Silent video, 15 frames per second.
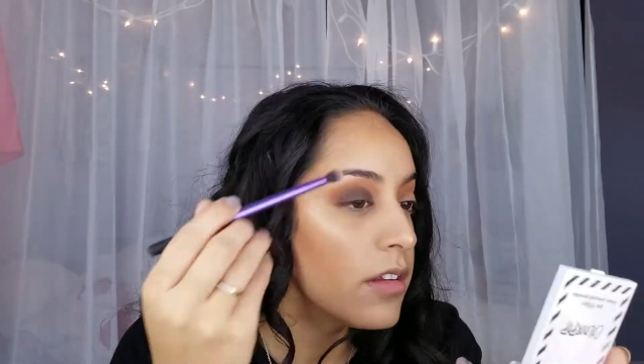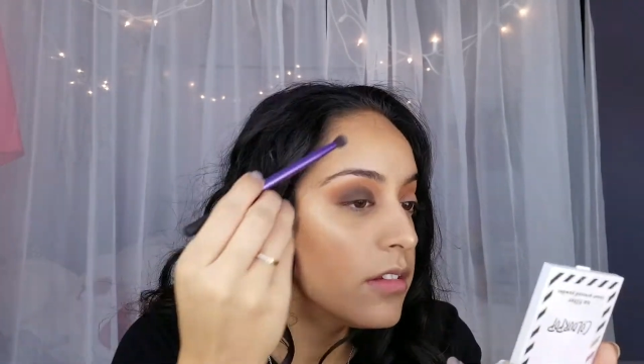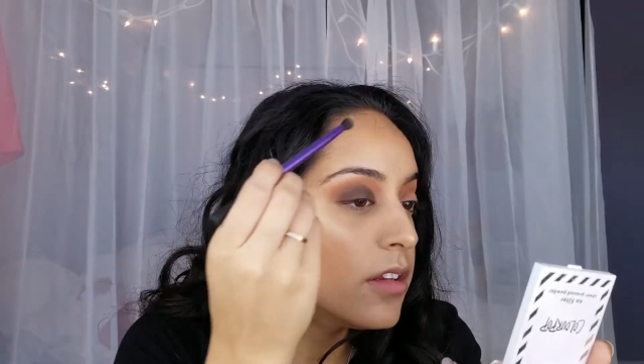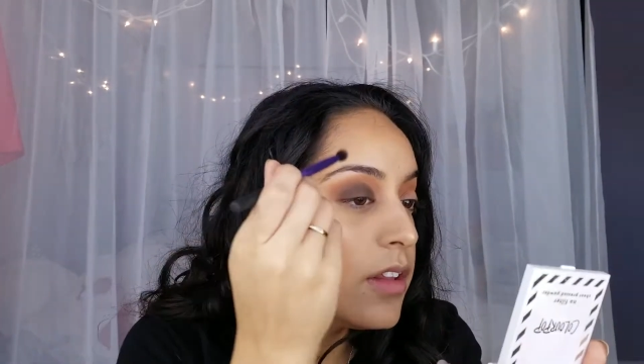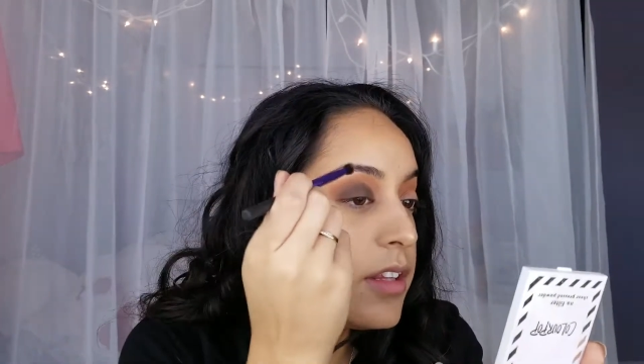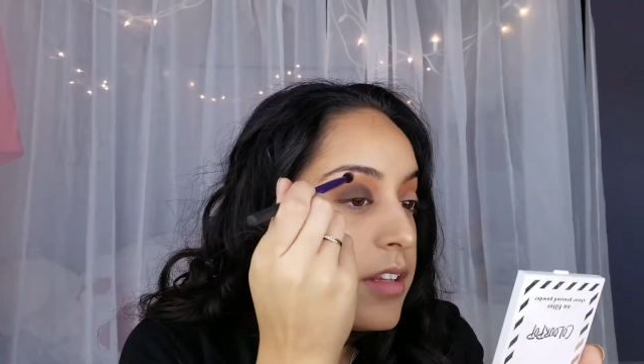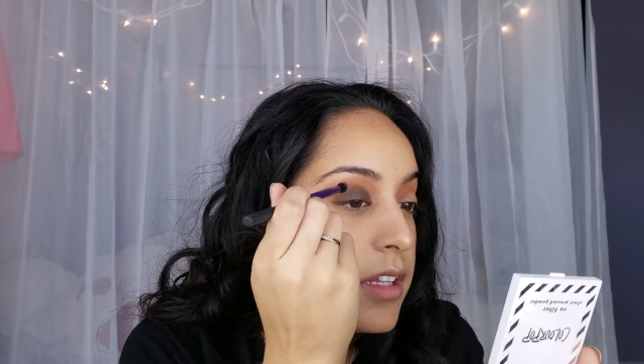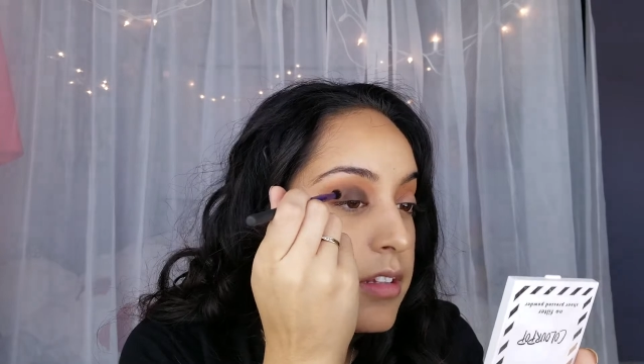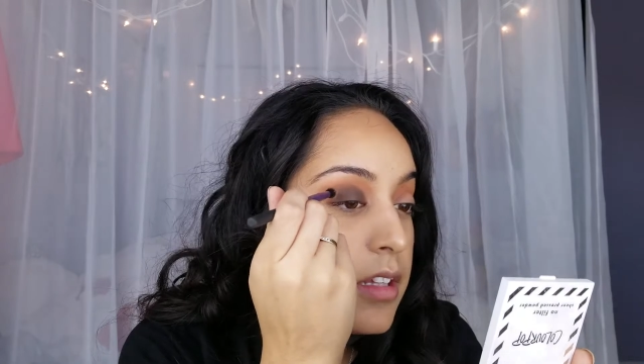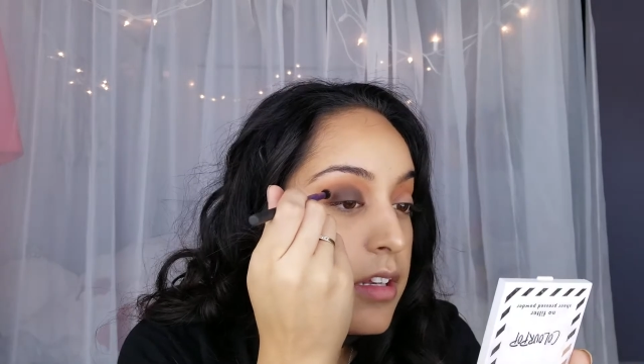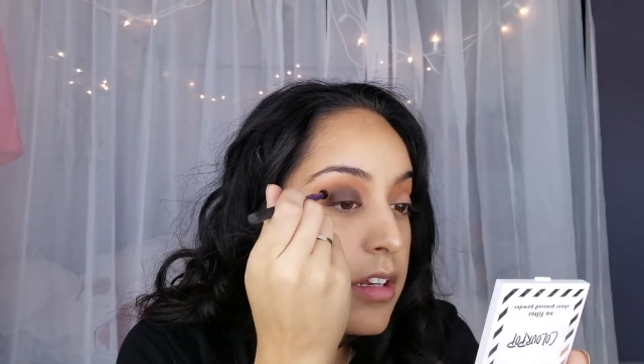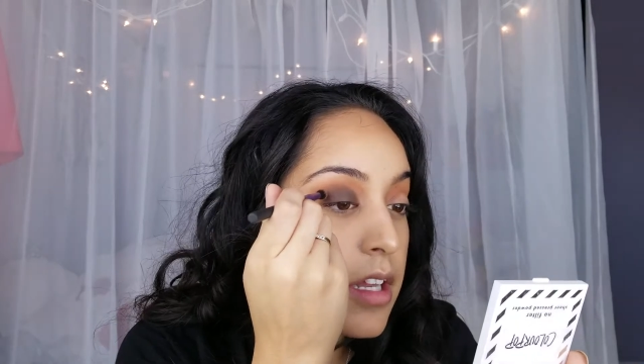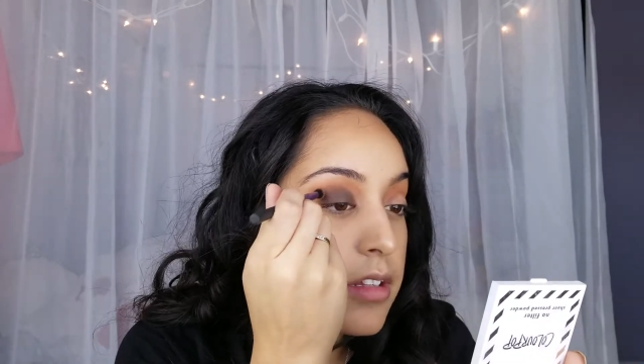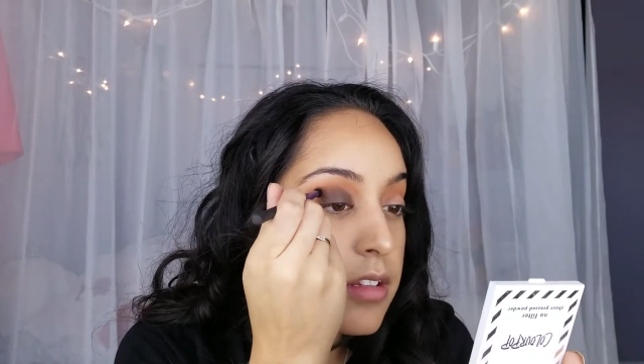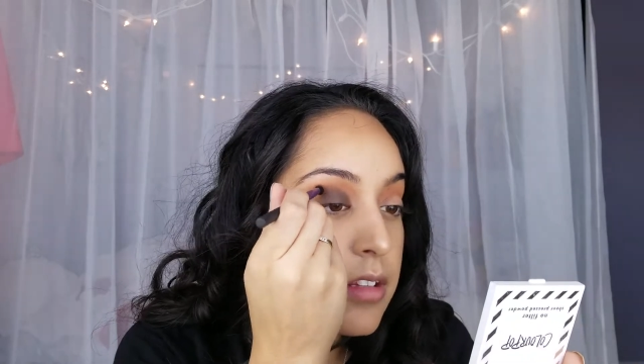So this
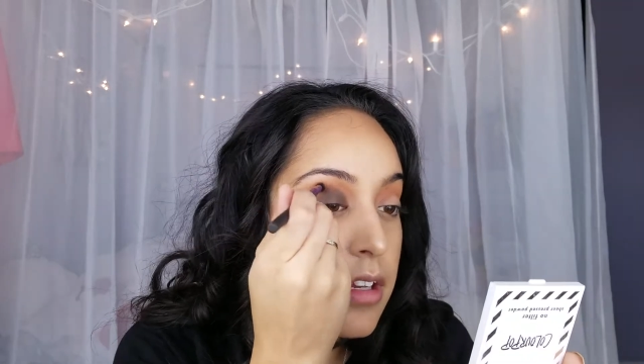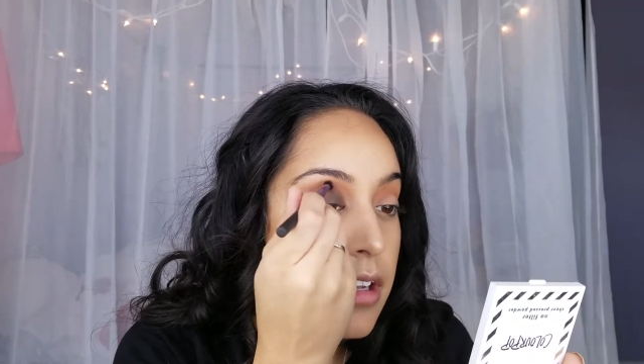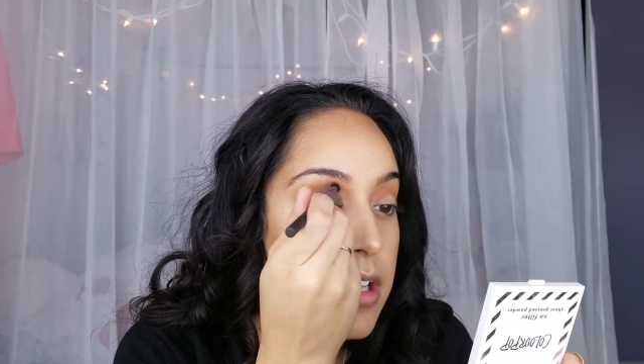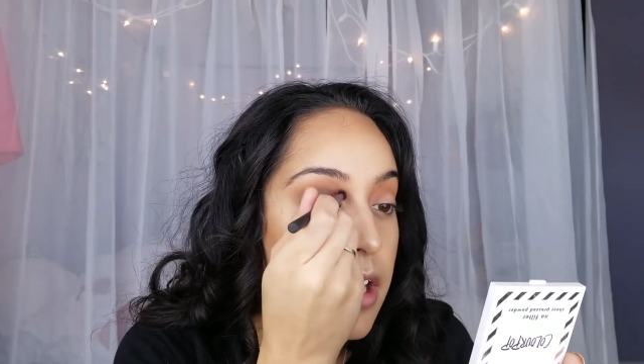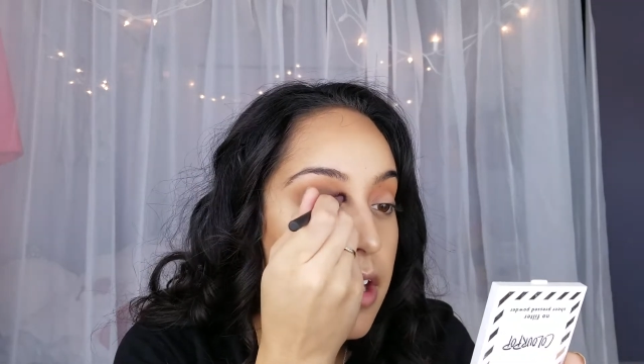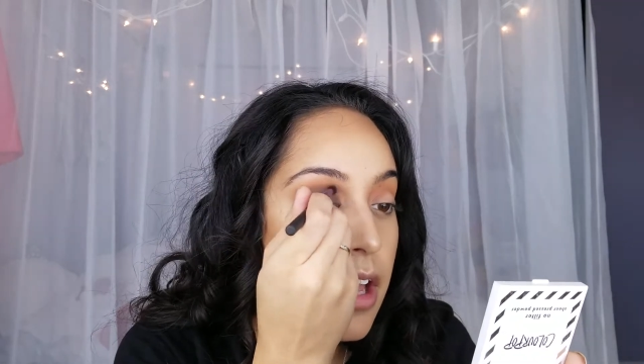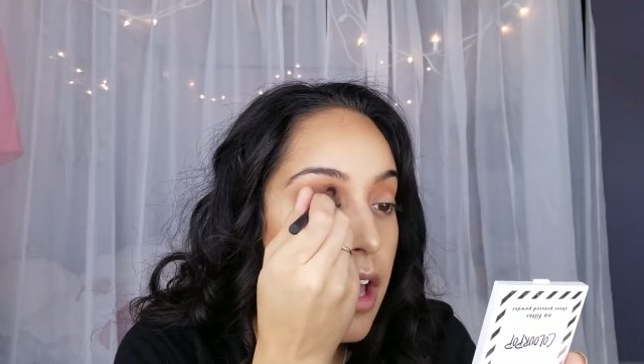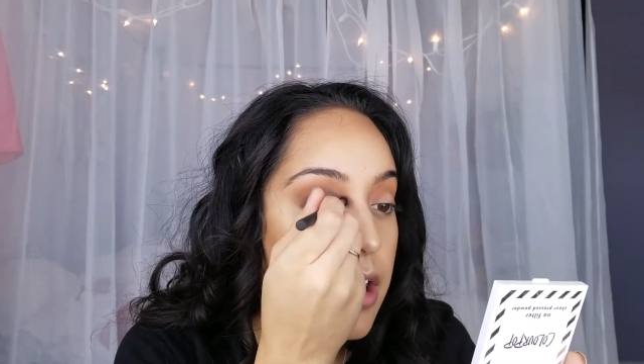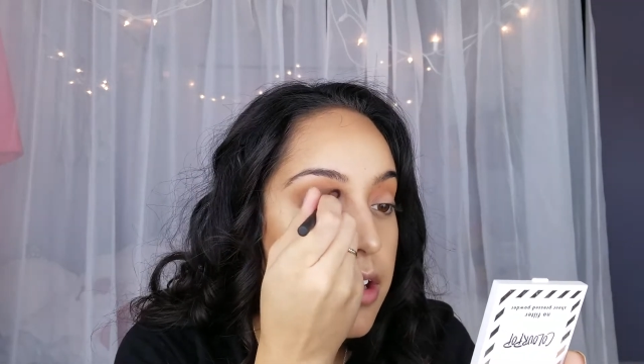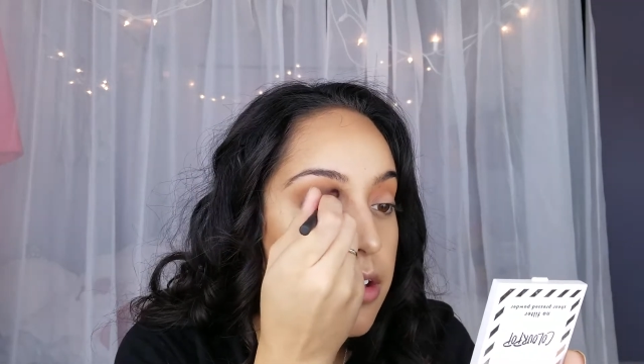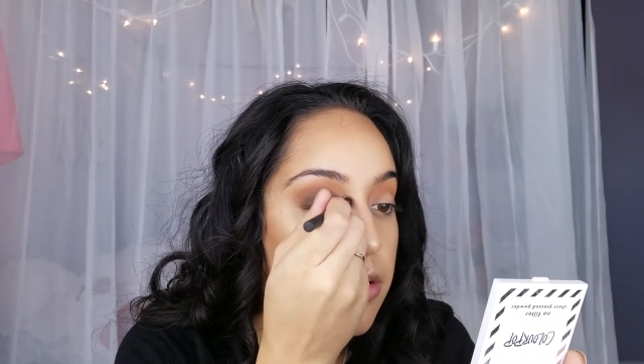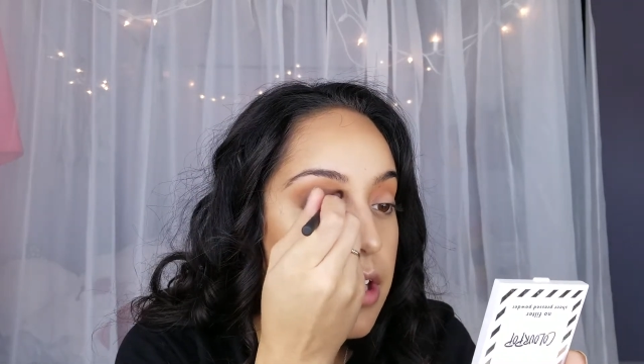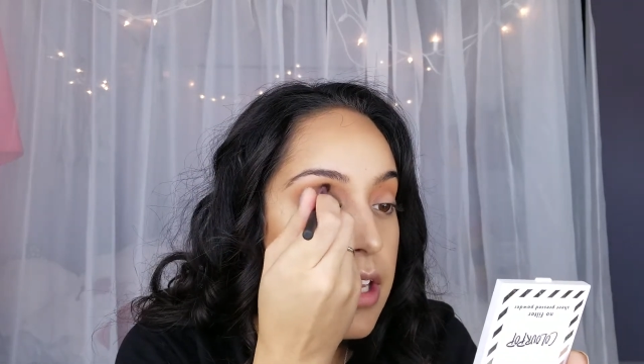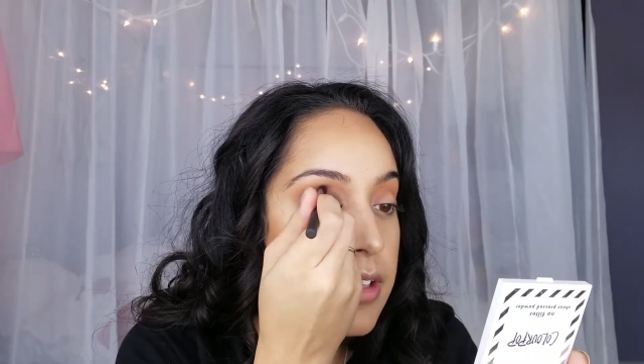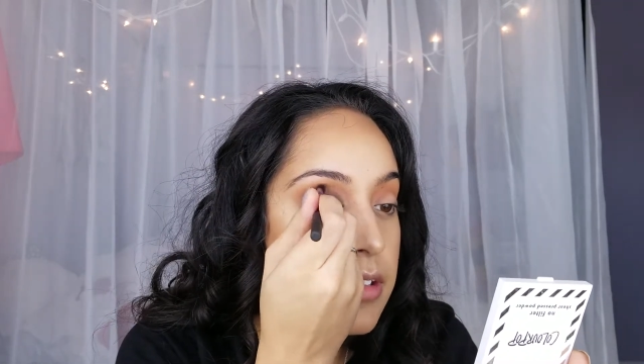isn't necessarily a cut
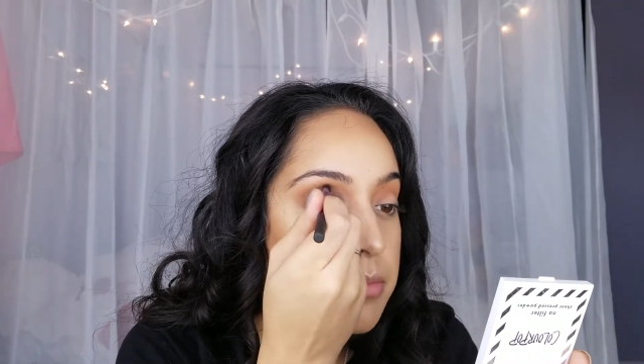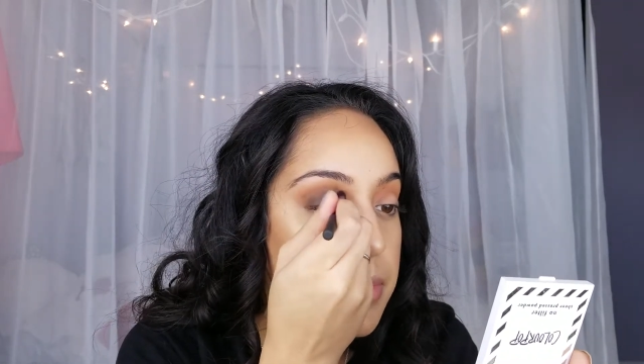crease,